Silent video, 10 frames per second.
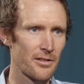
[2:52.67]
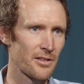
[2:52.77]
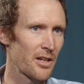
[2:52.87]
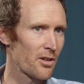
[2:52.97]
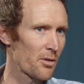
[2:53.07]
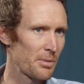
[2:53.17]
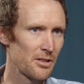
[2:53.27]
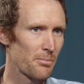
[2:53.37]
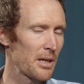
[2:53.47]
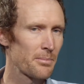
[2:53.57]
write it on a piece
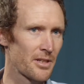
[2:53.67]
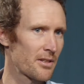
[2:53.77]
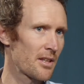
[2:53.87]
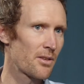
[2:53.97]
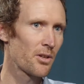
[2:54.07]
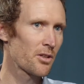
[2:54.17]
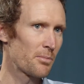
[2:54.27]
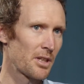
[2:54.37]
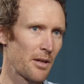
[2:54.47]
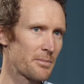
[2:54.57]
of paper underneath the
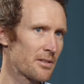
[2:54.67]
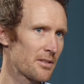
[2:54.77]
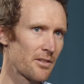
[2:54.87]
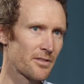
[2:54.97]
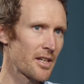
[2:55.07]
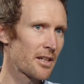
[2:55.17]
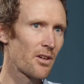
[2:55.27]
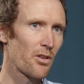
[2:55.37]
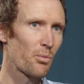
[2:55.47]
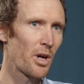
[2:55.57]
document camera instead of writing it
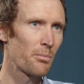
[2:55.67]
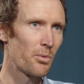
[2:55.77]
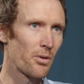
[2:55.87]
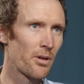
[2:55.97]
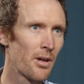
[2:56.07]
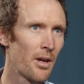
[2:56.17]
on the whiteboard.